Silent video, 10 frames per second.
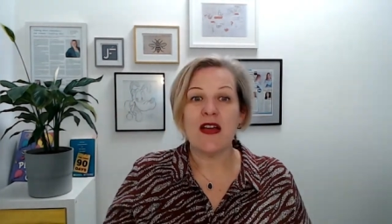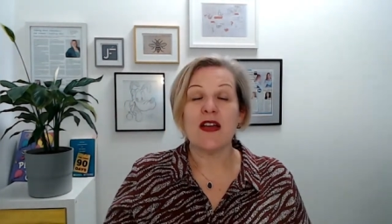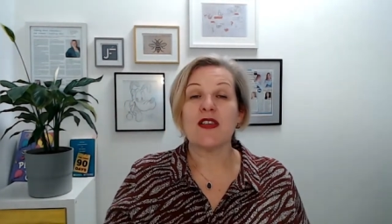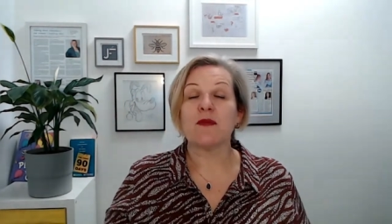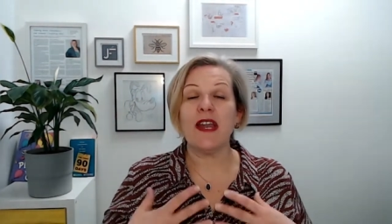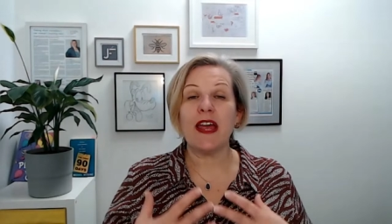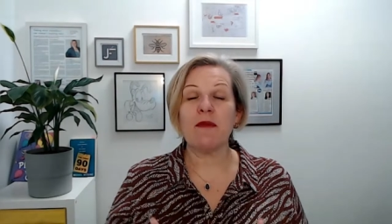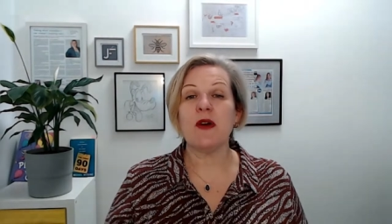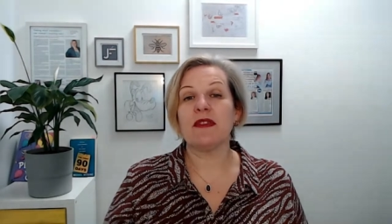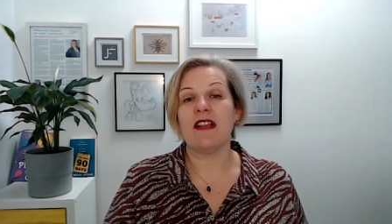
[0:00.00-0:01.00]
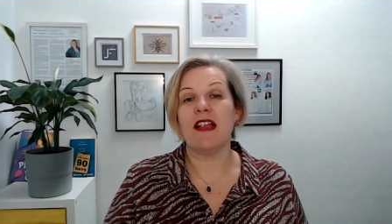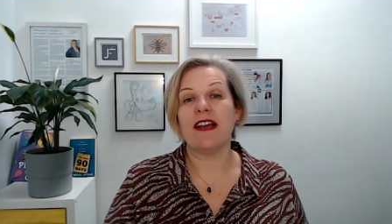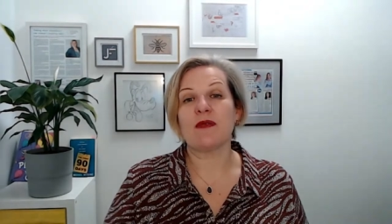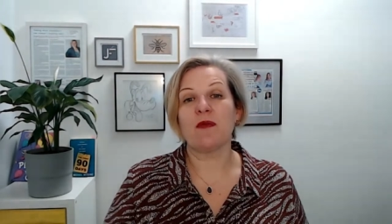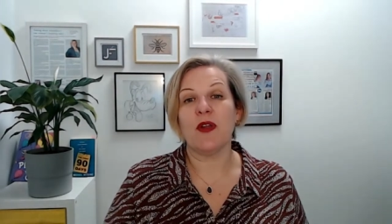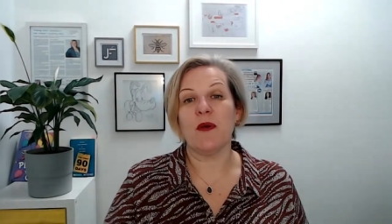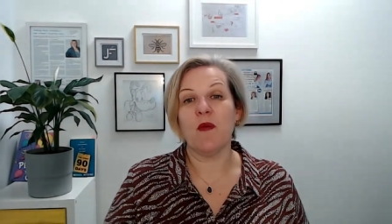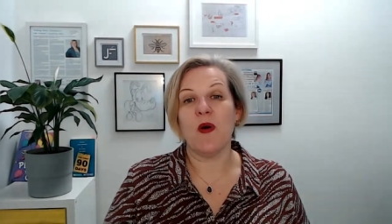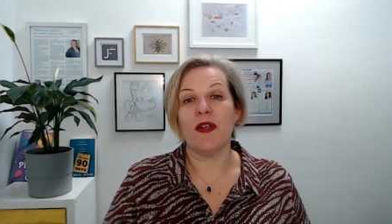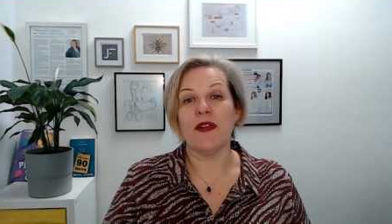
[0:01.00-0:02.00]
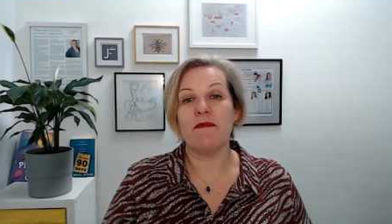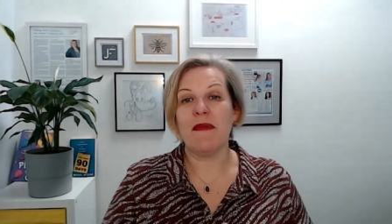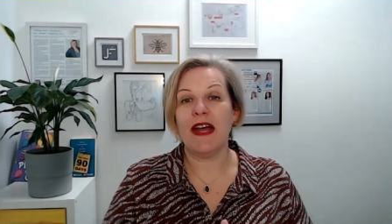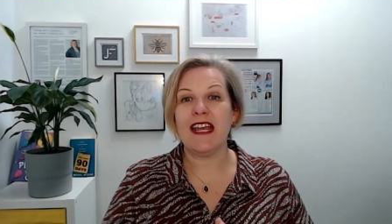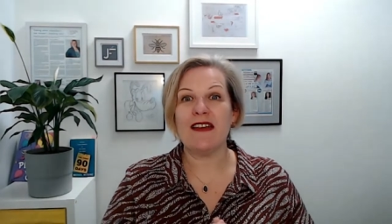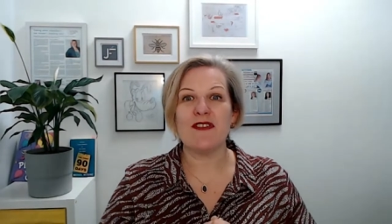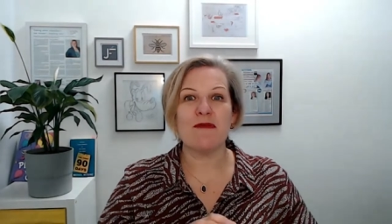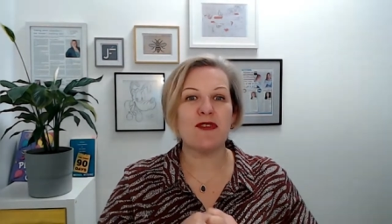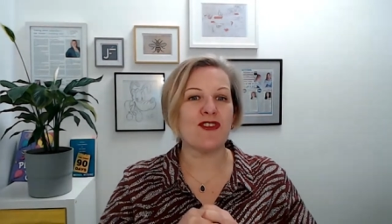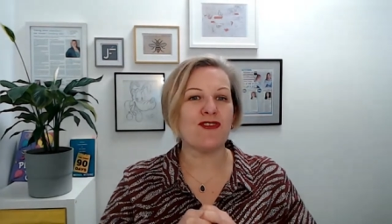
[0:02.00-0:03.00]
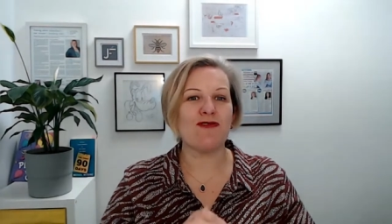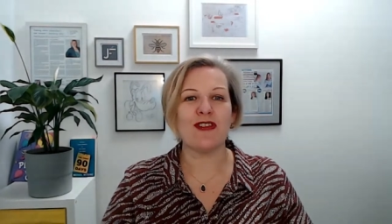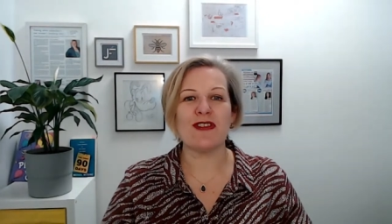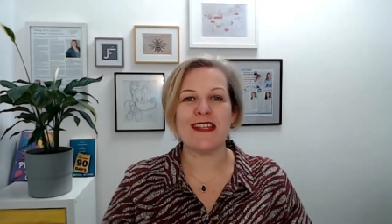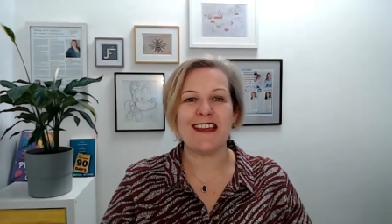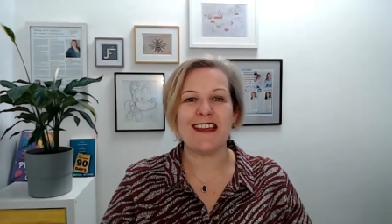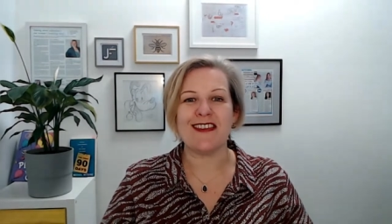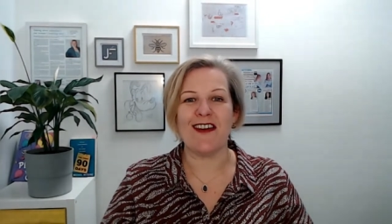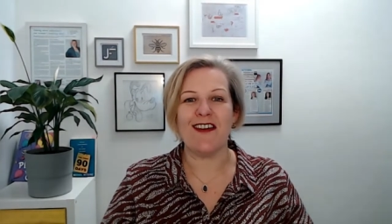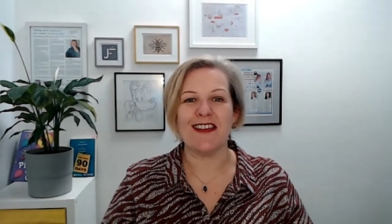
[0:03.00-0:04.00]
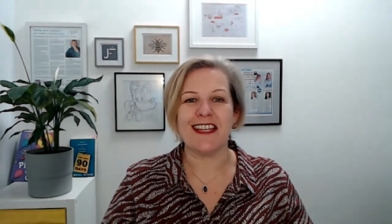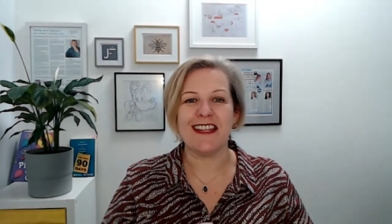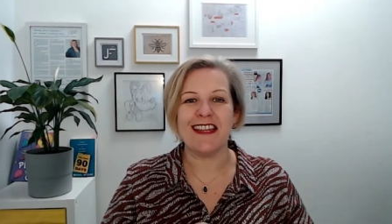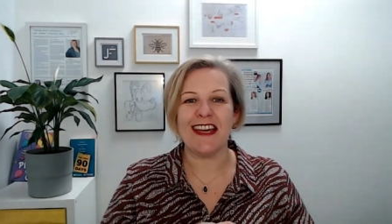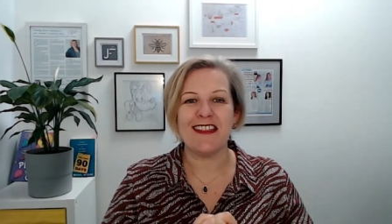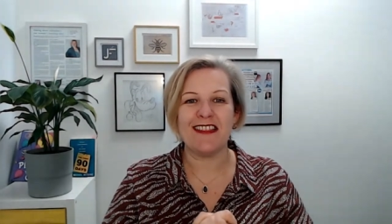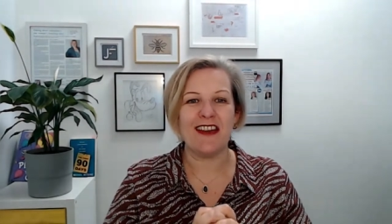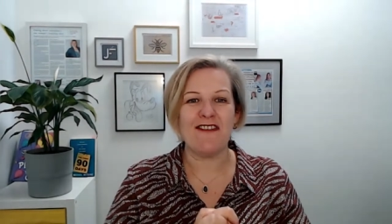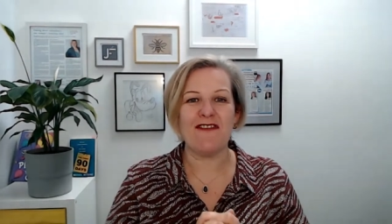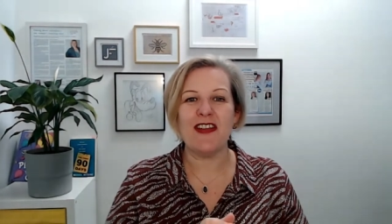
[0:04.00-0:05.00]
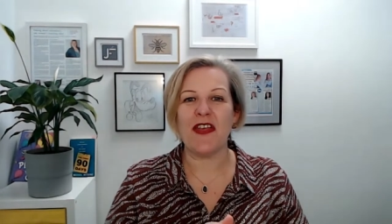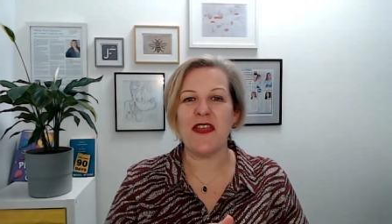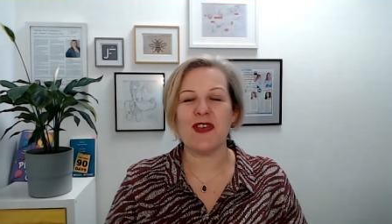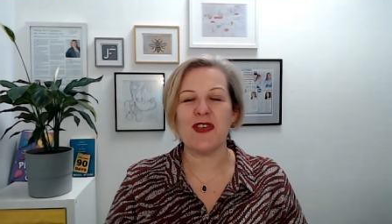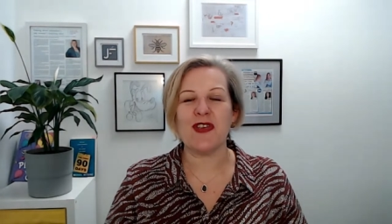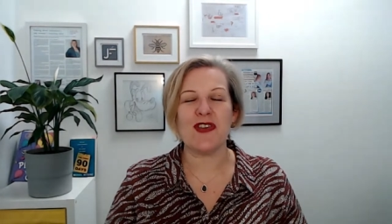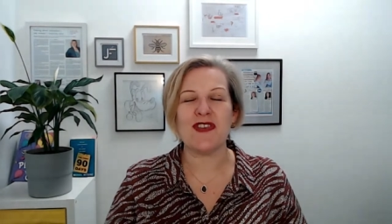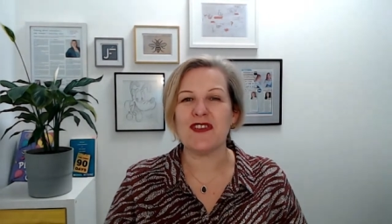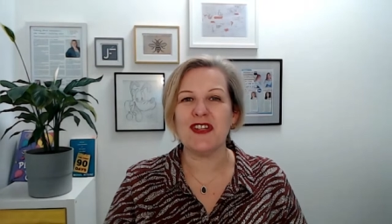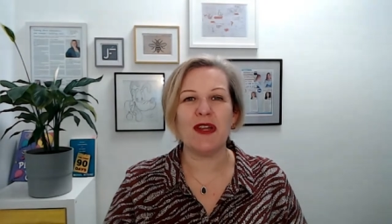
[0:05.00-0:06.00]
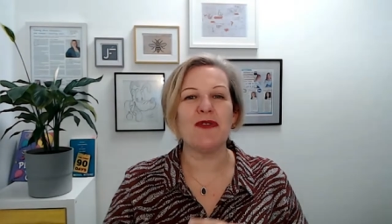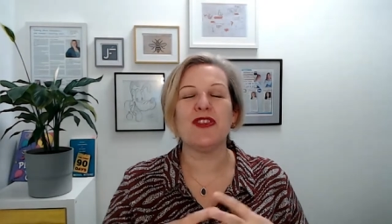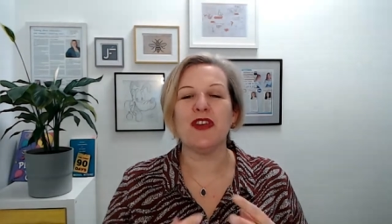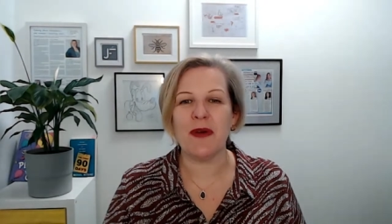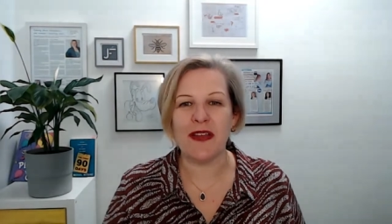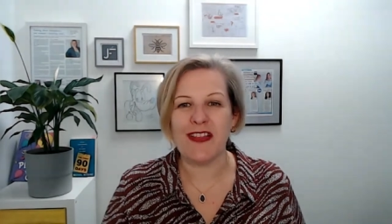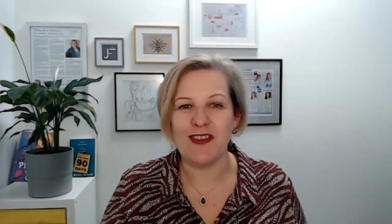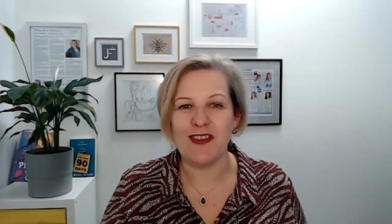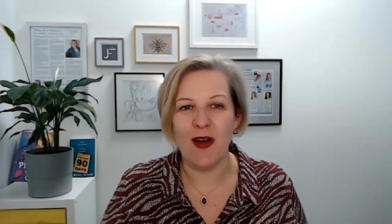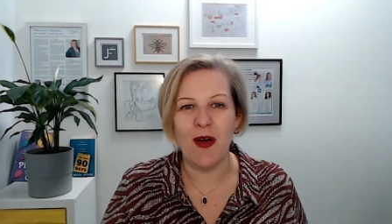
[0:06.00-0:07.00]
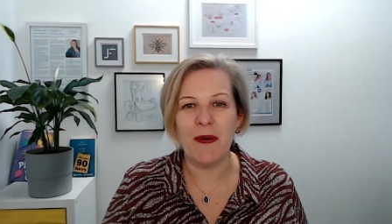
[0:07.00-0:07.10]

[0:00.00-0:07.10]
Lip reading: So when I work with clients one-on-one, many of them struggle to get started. They feel that they were just, doing their job.